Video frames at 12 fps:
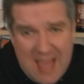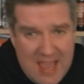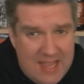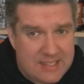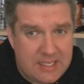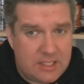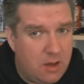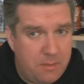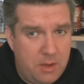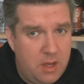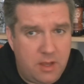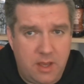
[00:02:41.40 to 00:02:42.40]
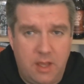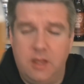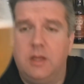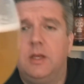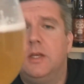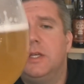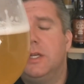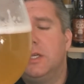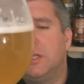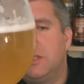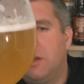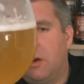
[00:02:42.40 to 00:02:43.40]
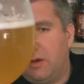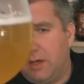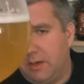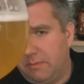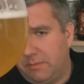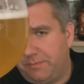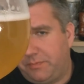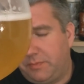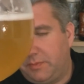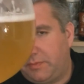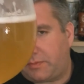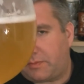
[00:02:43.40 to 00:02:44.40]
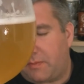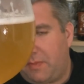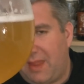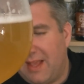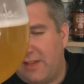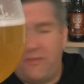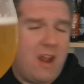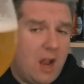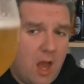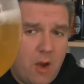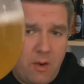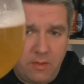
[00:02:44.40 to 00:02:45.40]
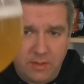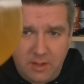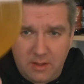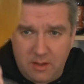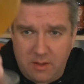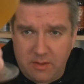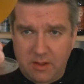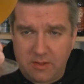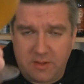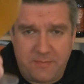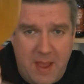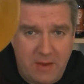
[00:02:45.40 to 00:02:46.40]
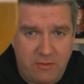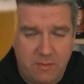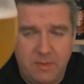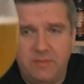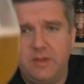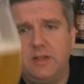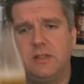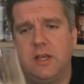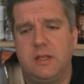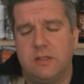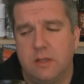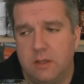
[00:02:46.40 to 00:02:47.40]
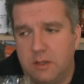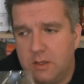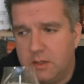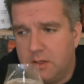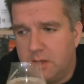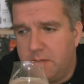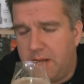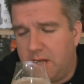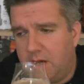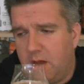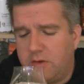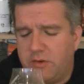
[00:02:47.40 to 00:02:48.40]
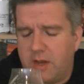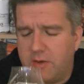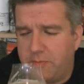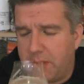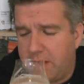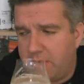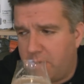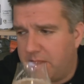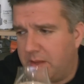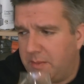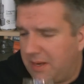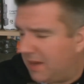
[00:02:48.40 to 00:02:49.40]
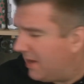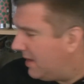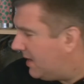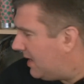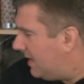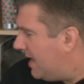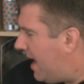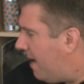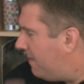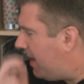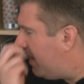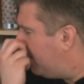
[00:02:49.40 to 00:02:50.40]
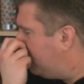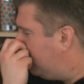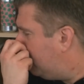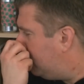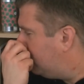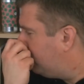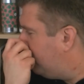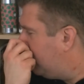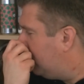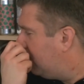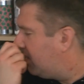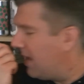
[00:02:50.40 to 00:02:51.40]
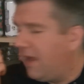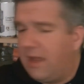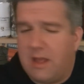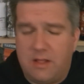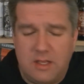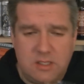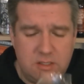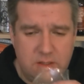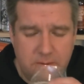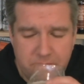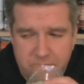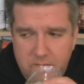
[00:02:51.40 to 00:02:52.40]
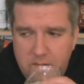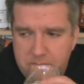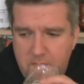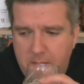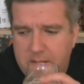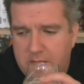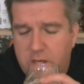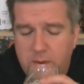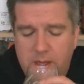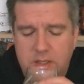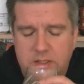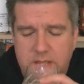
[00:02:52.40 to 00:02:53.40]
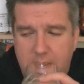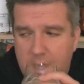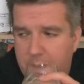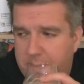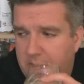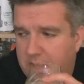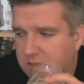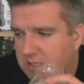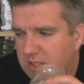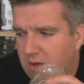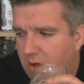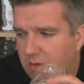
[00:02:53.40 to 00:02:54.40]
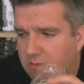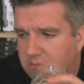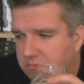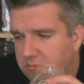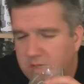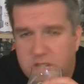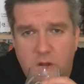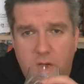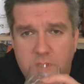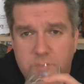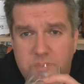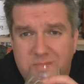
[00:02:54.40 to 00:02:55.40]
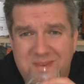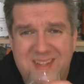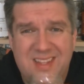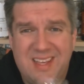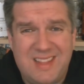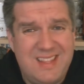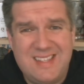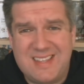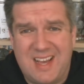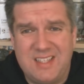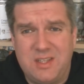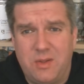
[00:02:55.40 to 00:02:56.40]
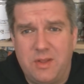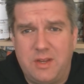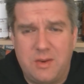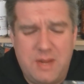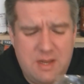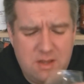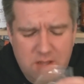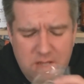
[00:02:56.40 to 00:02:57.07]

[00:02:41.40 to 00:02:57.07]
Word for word: hazy, it's not murky. It's not. Um, it's very low on the on the on the spectrum of these things. And I know track have played around with it. yeah, I'm, I'm not strictly thinking this is maybe a New England style IPA because it's not. It's not. I mean, they, these guys know what they're doing.